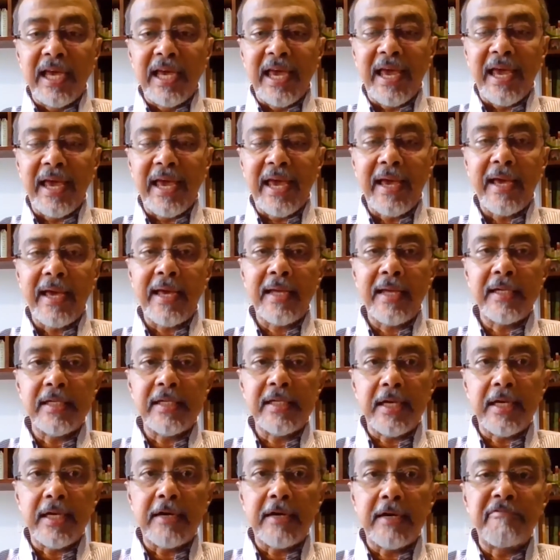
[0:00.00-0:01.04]
and
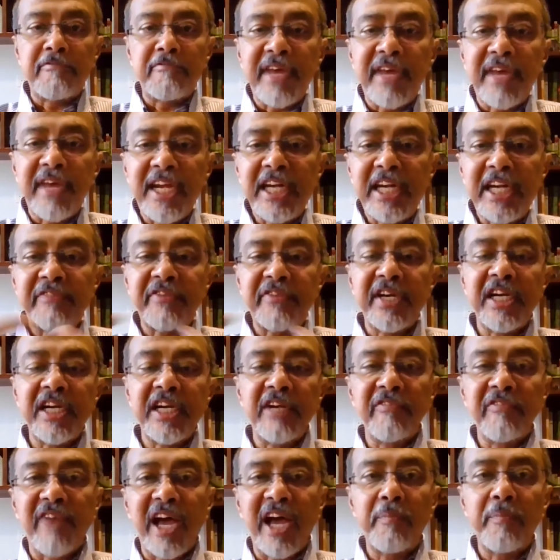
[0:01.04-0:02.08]
very different
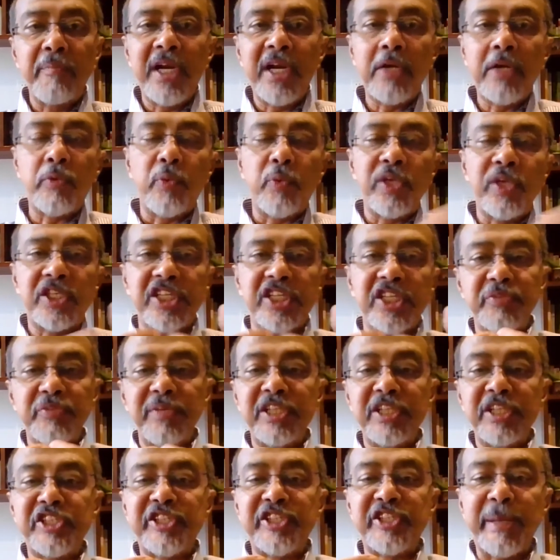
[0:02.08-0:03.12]
environment, which is
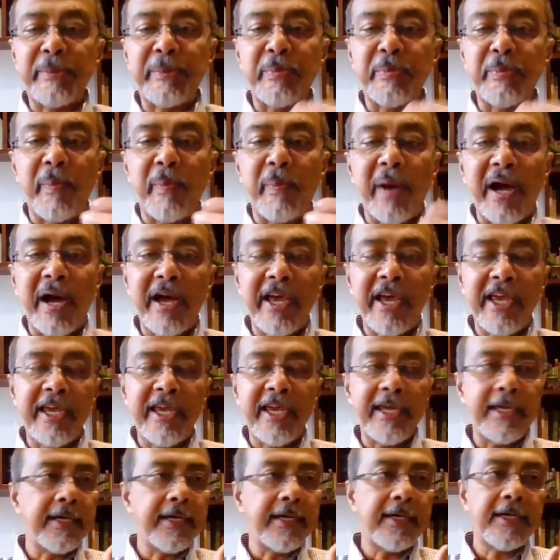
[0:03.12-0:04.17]
being shaped
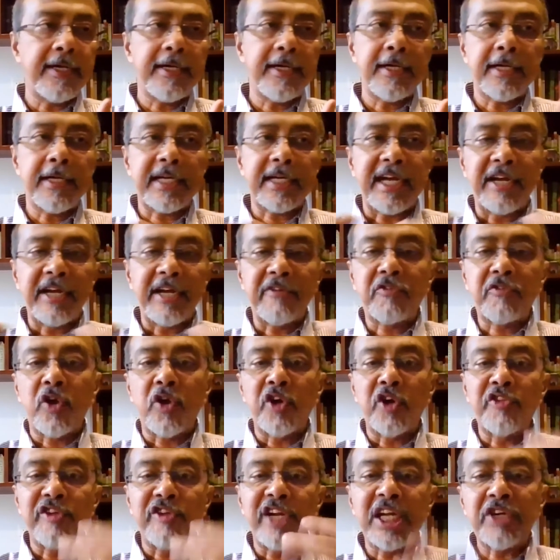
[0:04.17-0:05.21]
by kind of
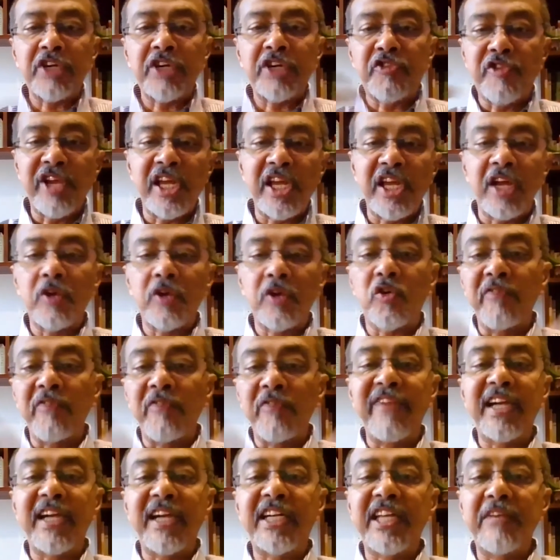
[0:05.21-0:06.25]
contradictory and
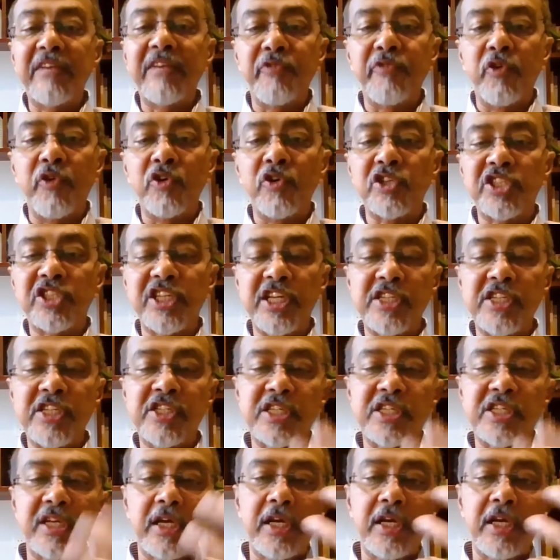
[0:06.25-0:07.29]
conflicting
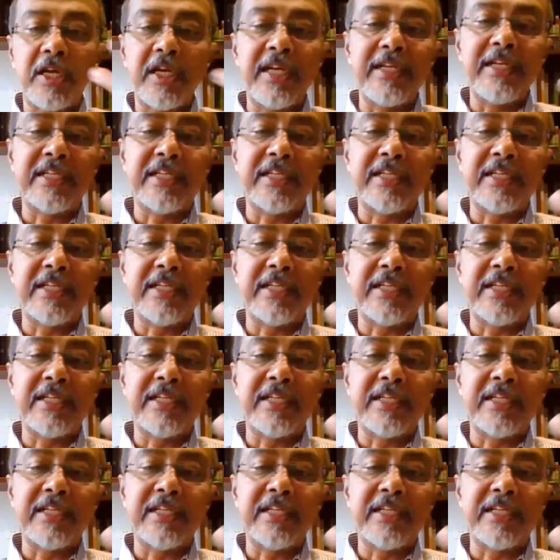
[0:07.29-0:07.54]
forces in